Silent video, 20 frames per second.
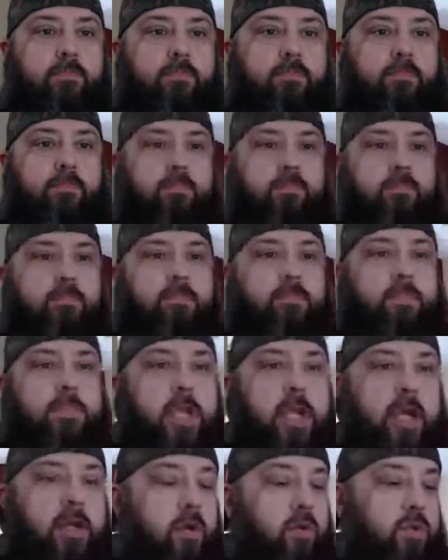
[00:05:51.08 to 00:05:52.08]
Yeah,
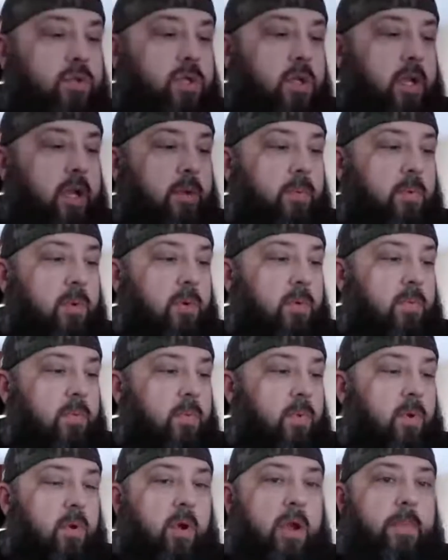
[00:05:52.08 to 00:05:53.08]
Donruss Elite were
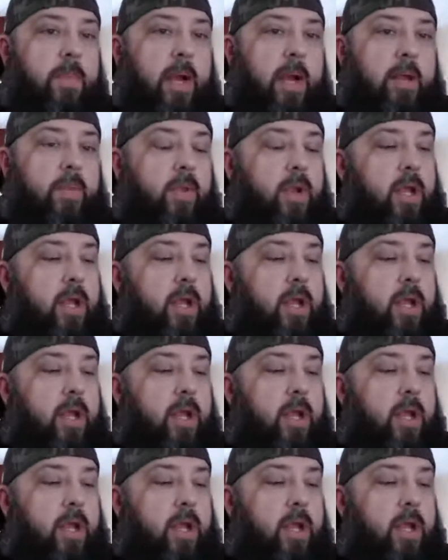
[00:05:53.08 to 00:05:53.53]
great back in the day.